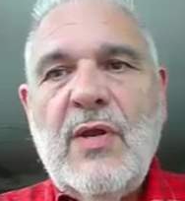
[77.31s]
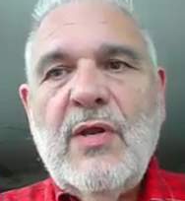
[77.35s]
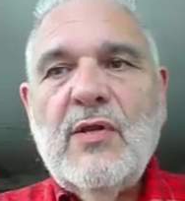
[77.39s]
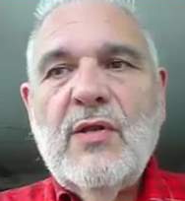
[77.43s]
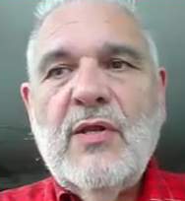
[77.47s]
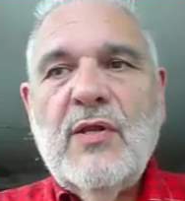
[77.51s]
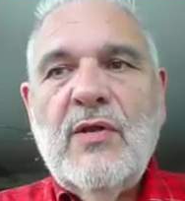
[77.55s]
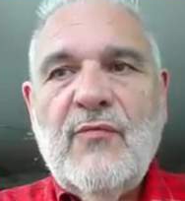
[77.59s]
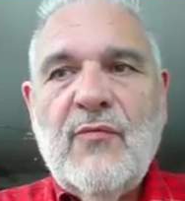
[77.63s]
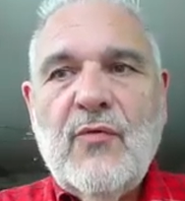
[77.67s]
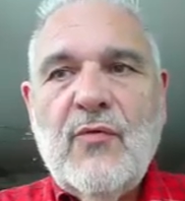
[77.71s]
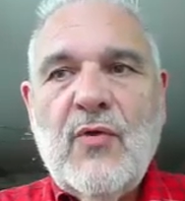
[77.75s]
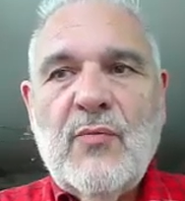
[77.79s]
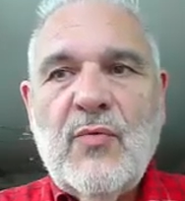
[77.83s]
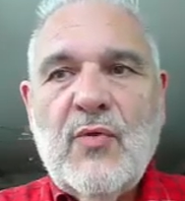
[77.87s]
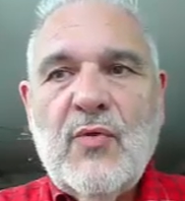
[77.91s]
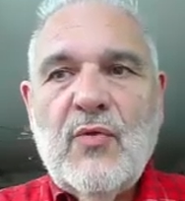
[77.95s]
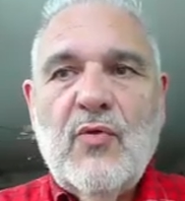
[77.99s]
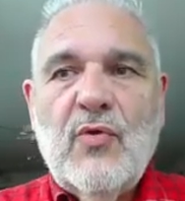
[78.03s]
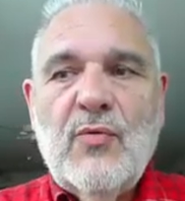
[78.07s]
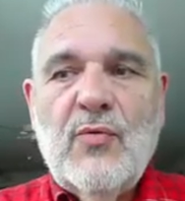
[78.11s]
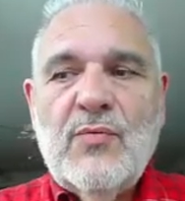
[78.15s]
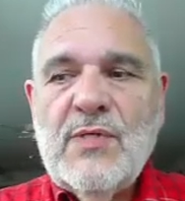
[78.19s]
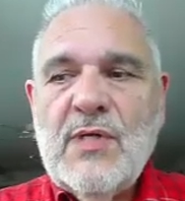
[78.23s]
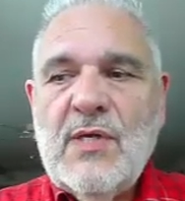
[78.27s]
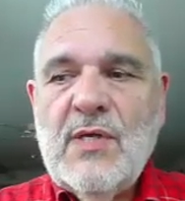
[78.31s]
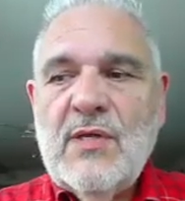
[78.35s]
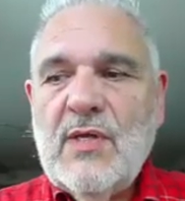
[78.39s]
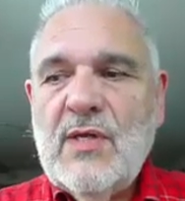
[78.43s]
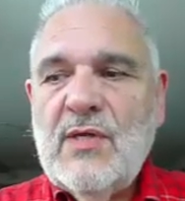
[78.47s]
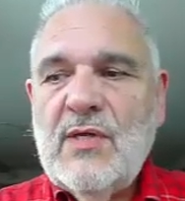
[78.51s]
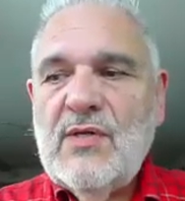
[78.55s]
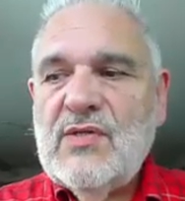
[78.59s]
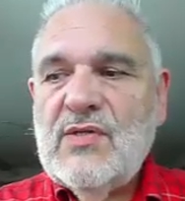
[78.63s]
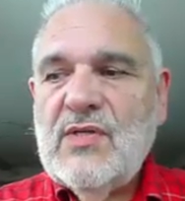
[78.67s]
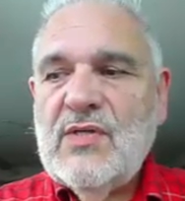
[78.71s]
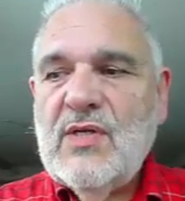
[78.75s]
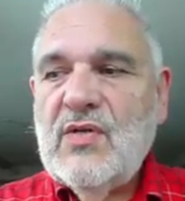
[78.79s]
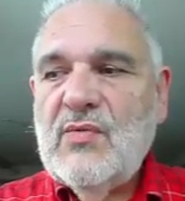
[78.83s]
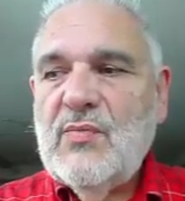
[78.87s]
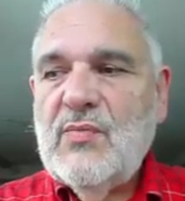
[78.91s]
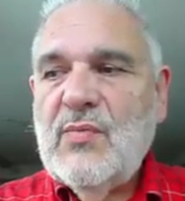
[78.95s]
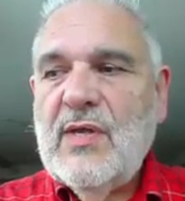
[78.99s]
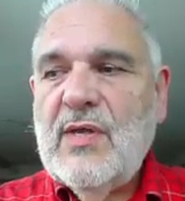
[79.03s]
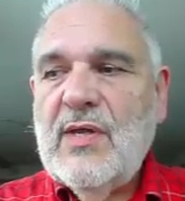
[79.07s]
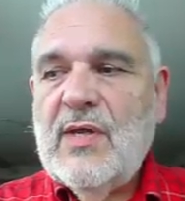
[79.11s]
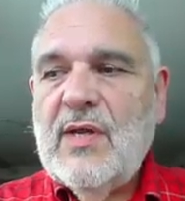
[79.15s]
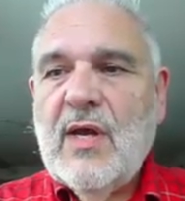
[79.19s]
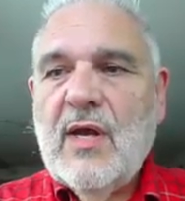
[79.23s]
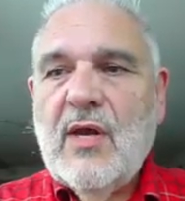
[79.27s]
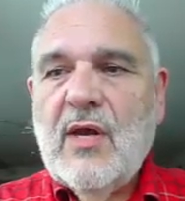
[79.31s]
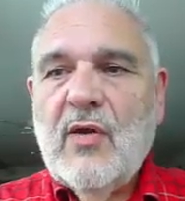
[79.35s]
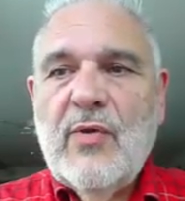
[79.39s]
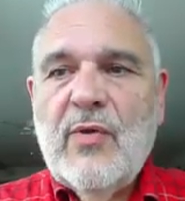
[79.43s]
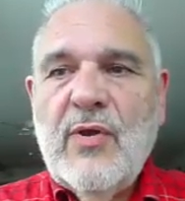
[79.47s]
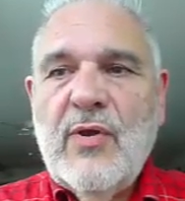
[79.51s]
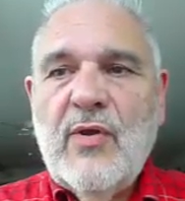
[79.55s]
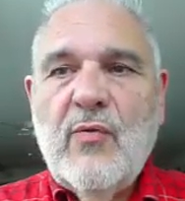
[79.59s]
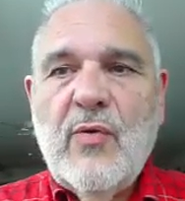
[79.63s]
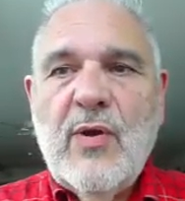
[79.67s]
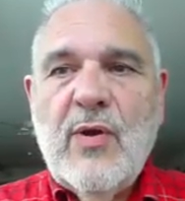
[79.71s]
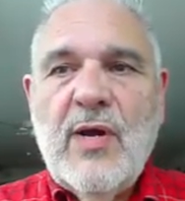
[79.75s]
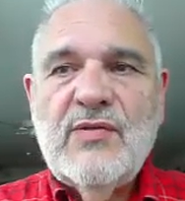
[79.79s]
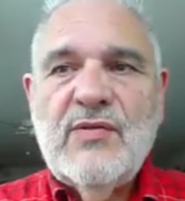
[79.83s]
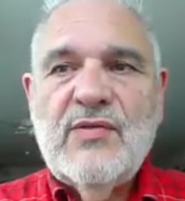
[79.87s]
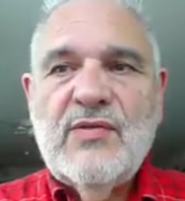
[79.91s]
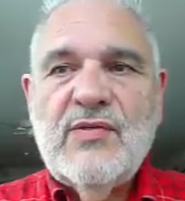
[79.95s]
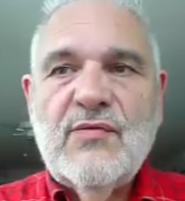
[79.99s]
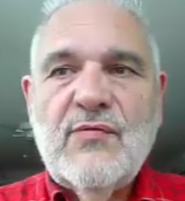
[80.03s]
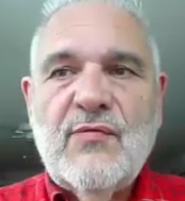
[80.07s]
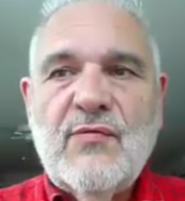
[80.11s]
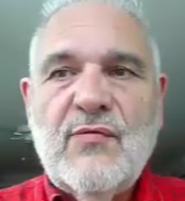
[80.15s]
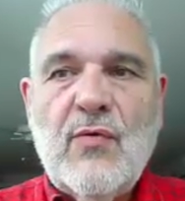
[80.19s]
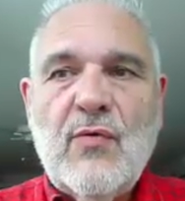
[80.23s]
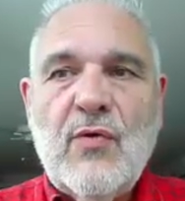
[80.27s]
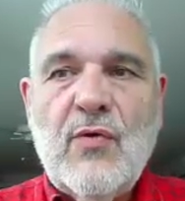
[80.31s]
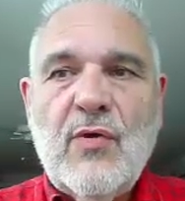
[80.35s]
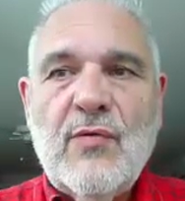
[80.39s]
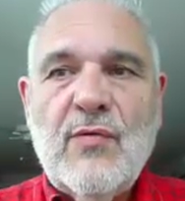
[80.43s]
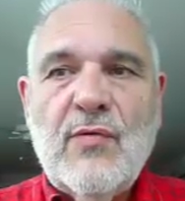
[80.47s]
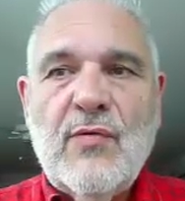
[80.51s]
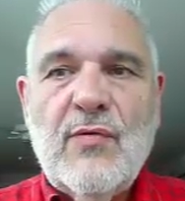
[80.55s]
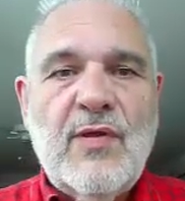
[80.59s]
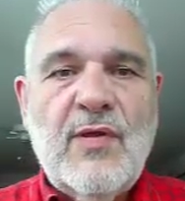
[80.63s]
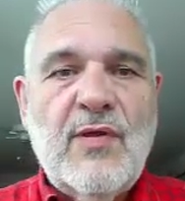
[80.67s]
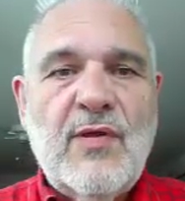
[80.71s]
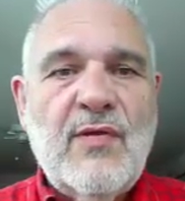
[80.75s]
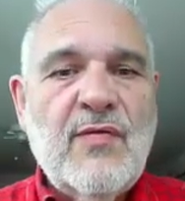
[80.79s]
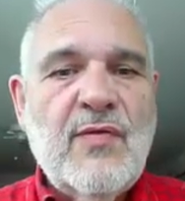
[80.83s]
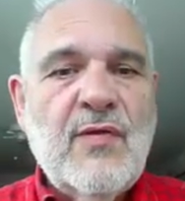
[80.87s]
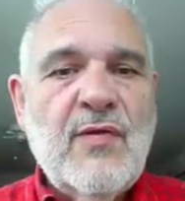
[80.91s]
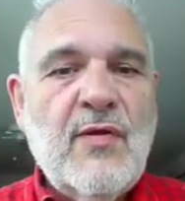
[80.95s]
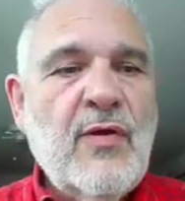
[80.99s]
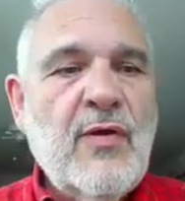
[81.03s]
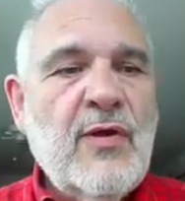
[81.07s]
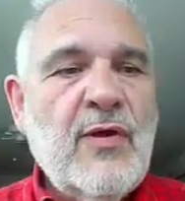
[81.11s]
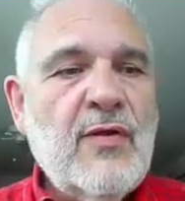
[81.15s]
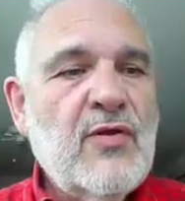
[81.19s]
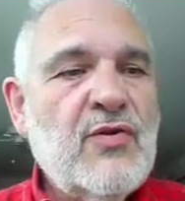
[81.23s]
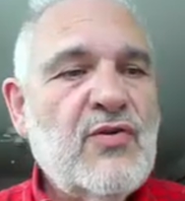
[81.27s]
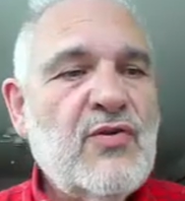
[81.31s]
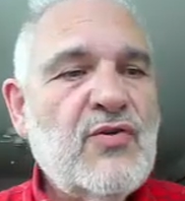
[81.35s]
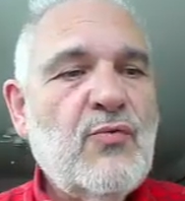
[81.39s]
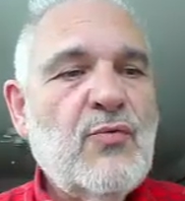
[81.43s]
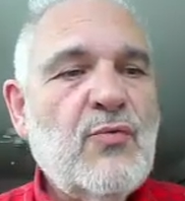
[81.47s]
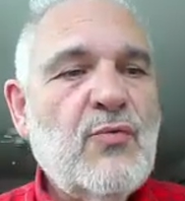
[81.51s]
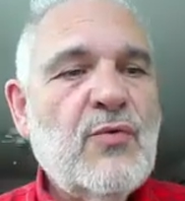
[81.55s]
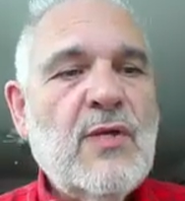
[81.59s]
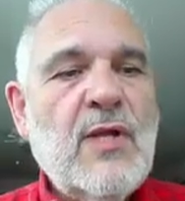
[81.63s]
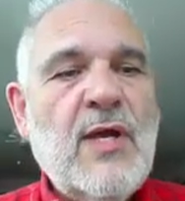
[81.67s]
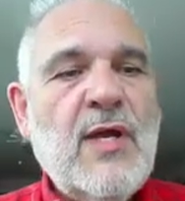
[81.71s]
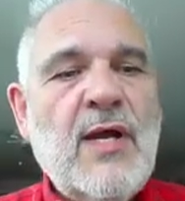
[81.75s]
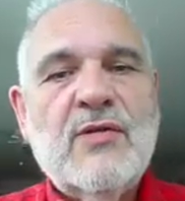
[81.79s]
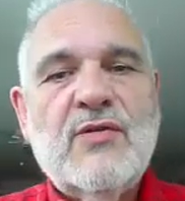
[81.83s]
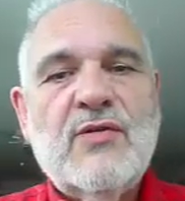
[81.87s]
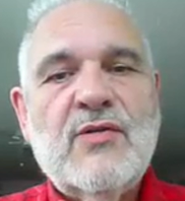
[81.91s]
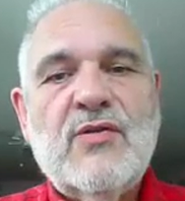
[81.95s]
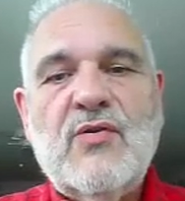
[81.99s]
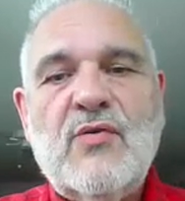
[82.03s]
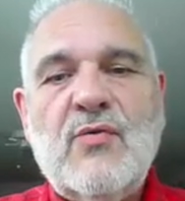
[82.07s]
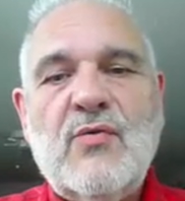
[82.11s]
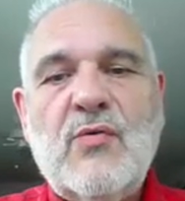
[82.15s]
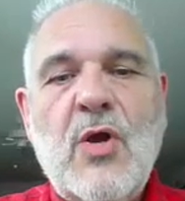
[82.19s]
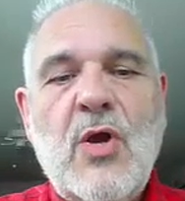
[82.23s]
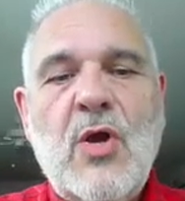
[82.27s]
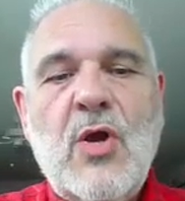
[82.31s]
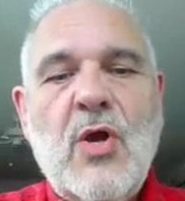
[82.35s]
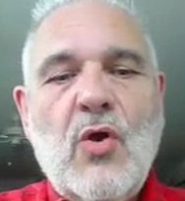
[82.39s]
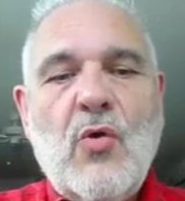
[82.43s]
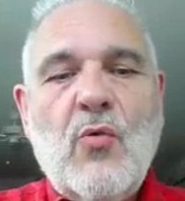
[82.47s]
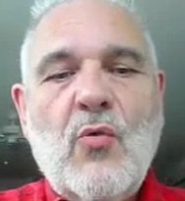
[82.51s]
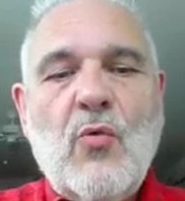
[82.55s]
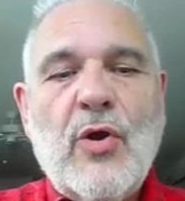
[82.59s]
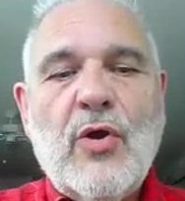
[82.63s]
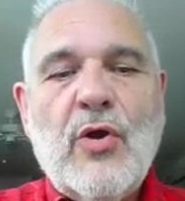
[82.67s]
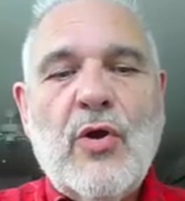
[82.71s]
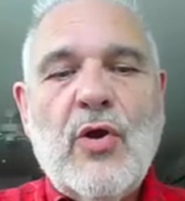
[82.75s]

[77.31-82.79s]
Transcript: immediately form the groups and then send me a request for the theory that you would like to